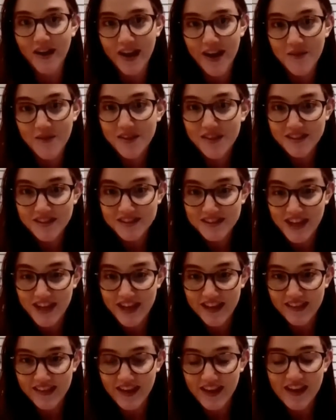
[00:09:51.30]
okay with you
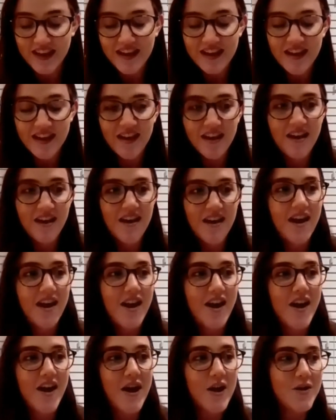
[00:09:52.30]
saying that.
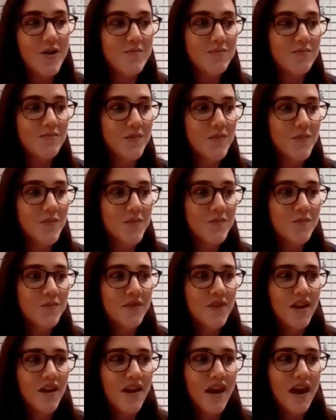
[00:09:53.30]
And
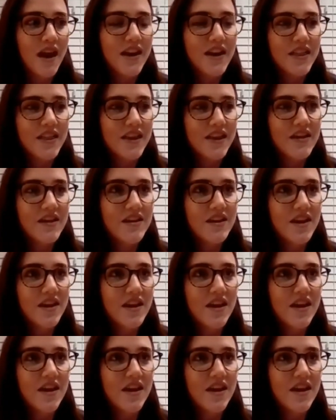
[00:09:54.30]
I think